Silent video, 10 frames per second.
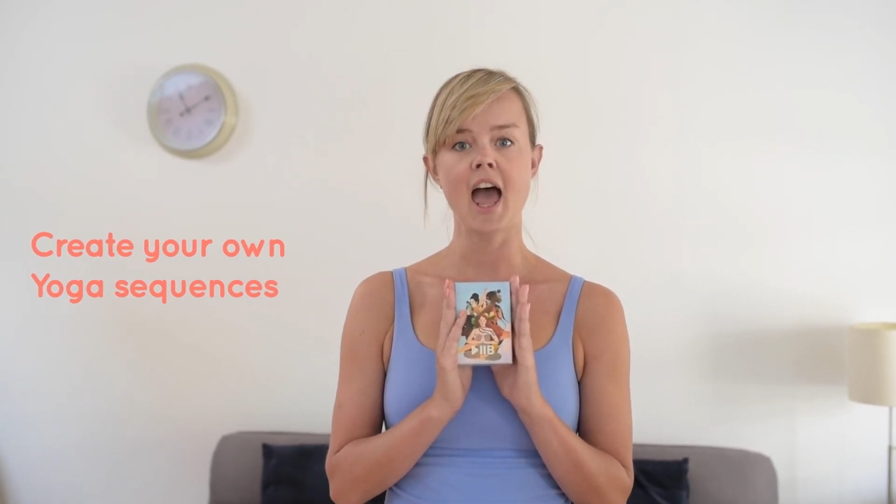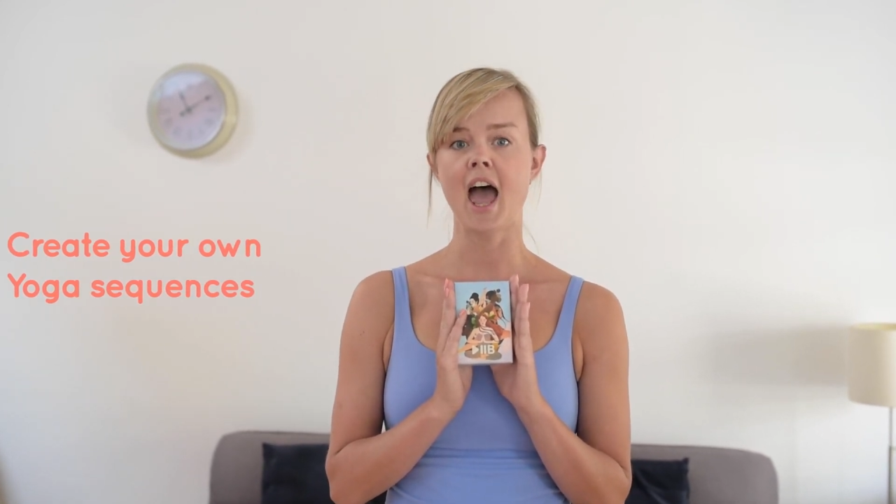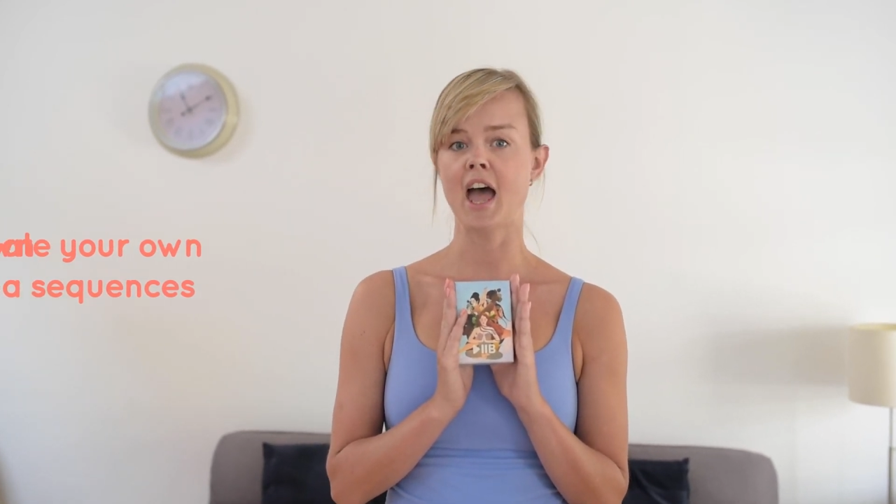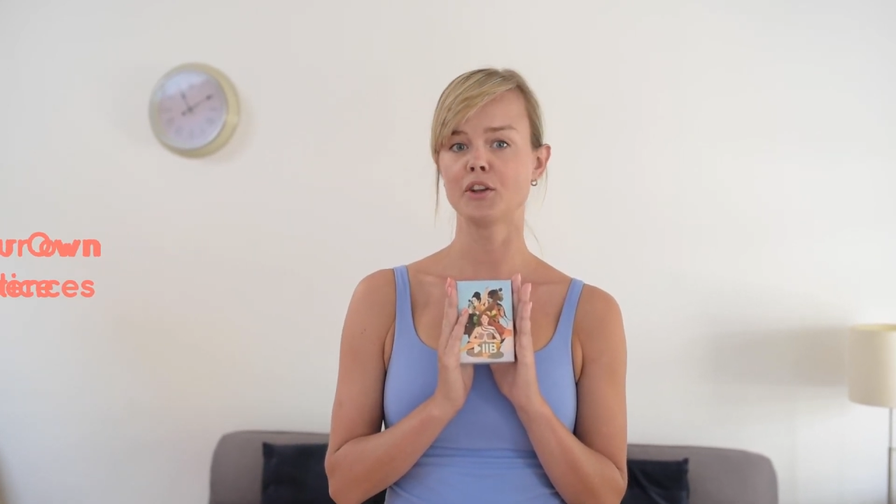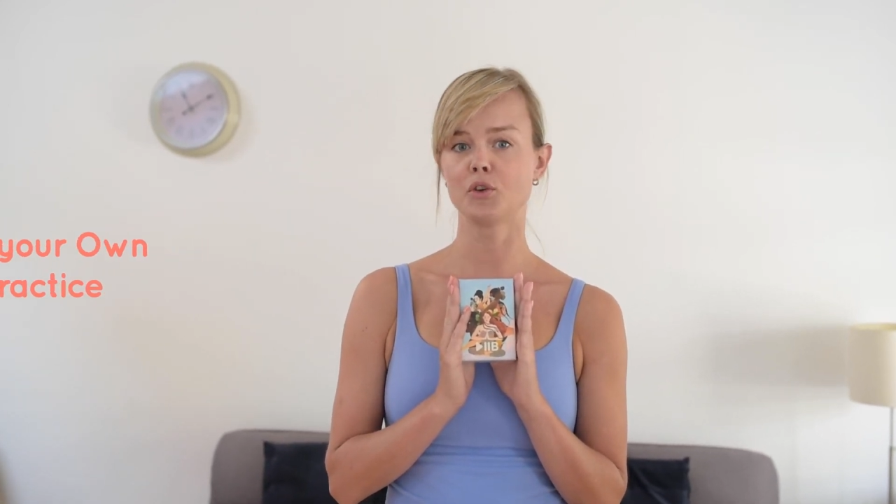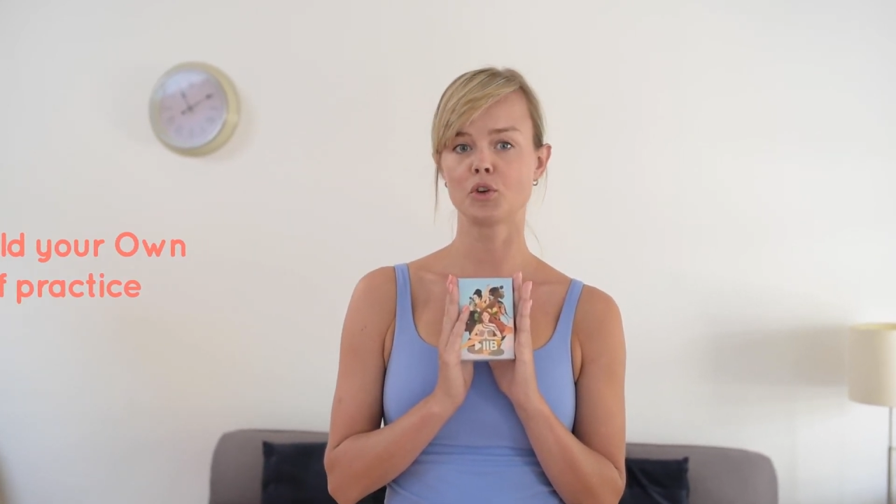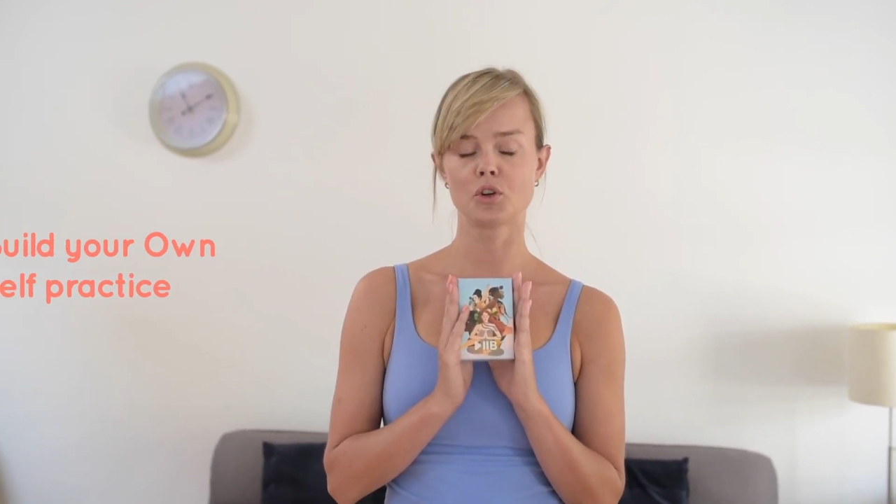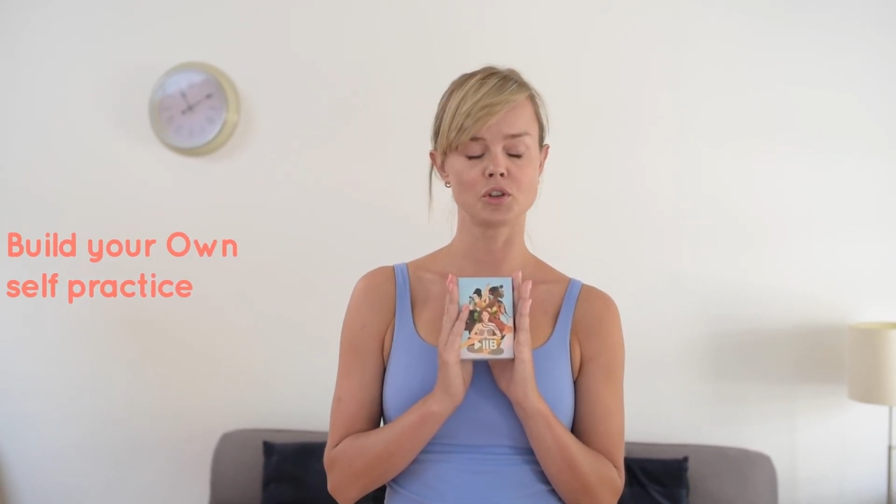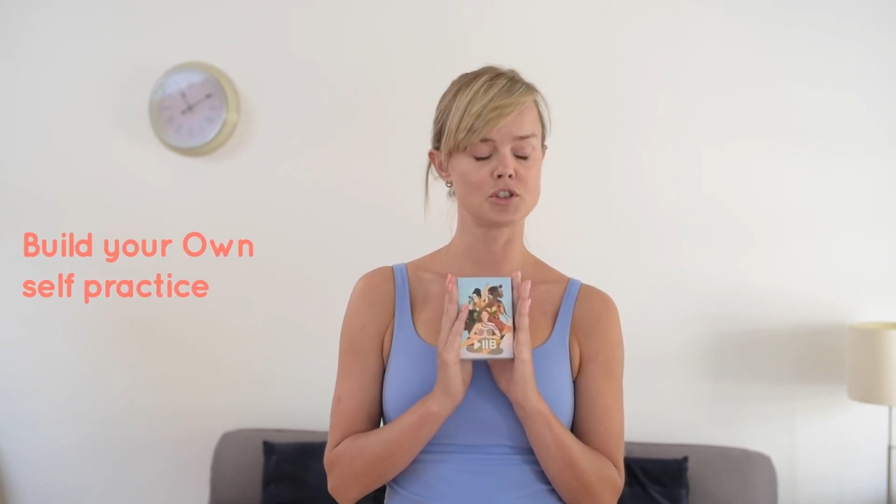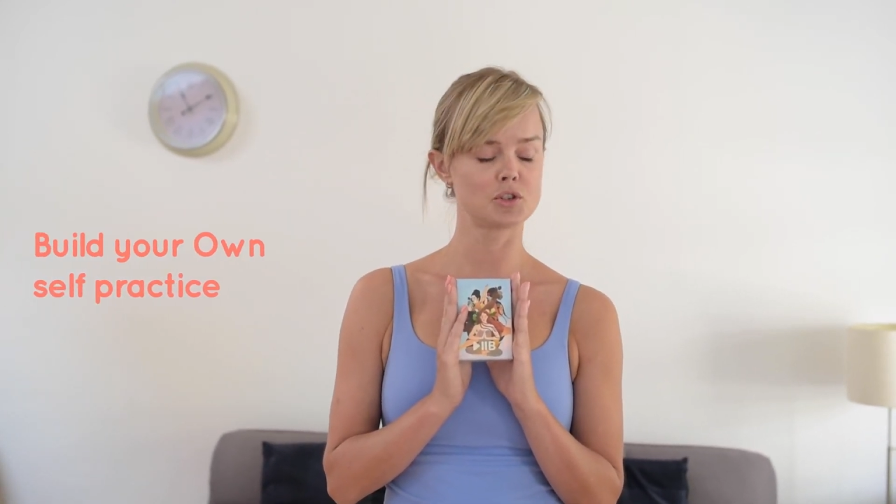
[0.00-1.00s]
and
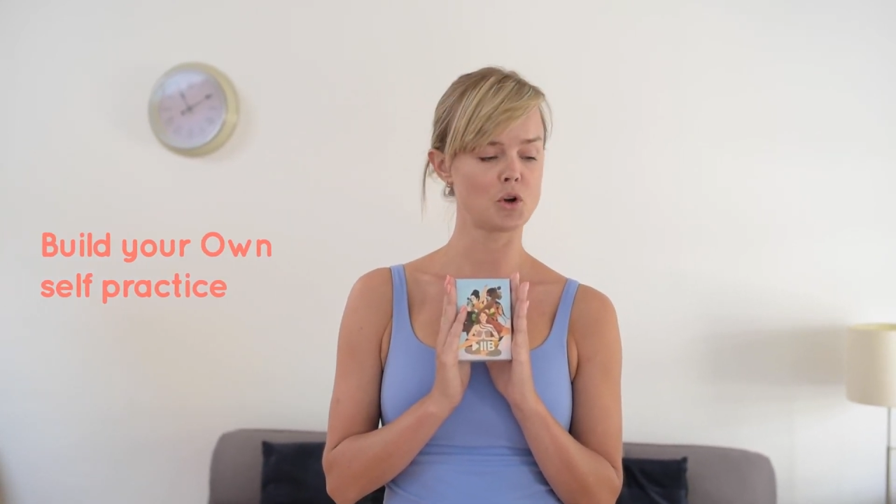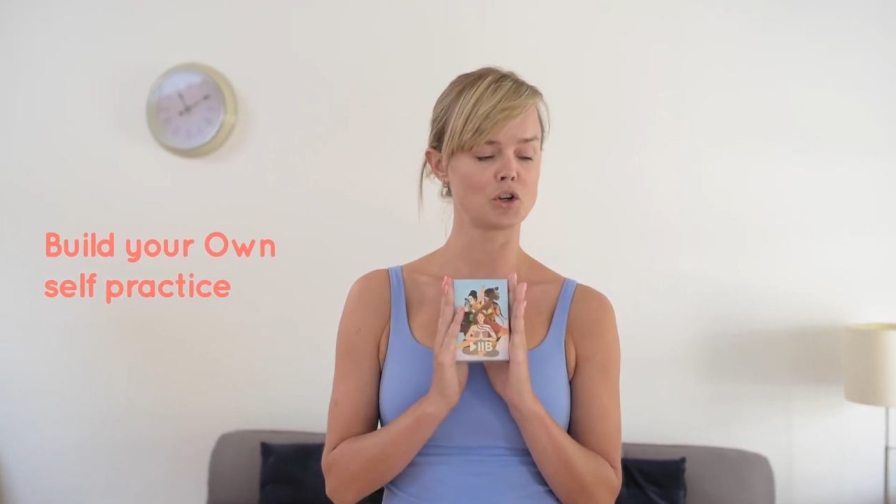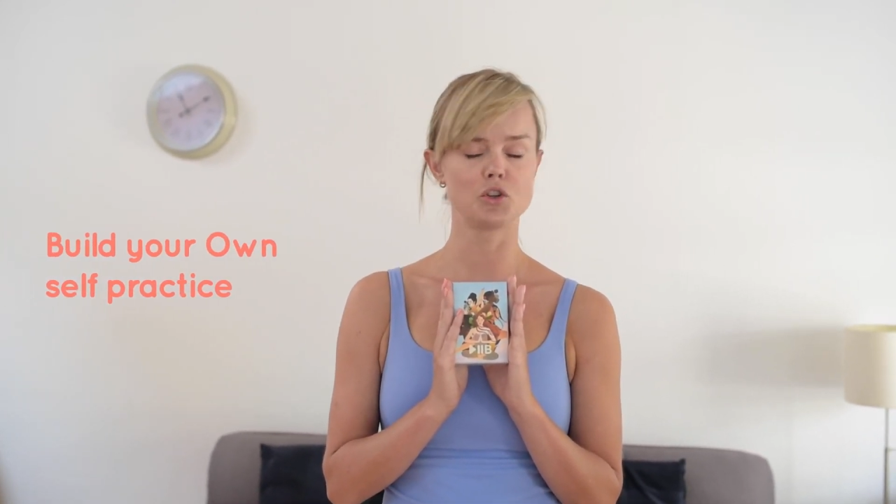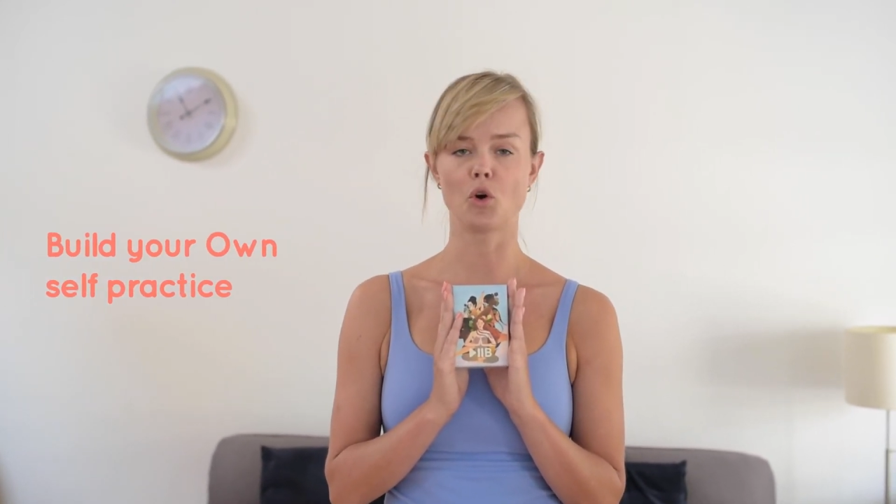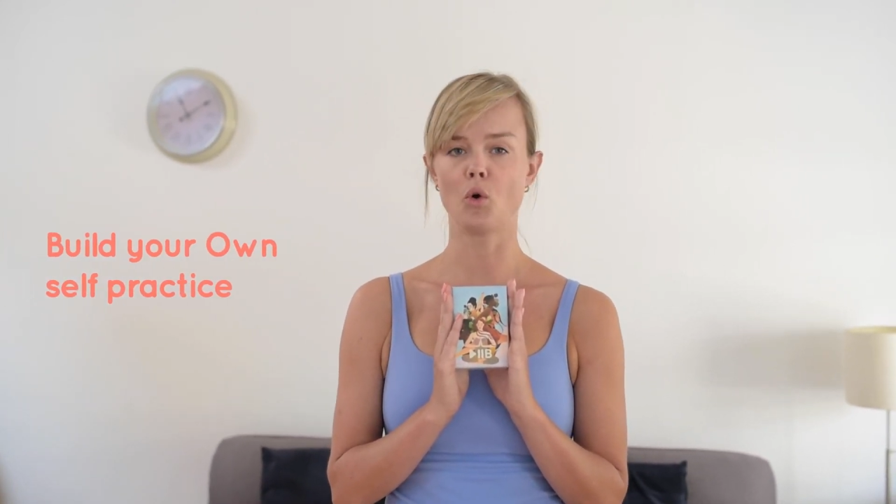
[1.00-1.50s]
construct your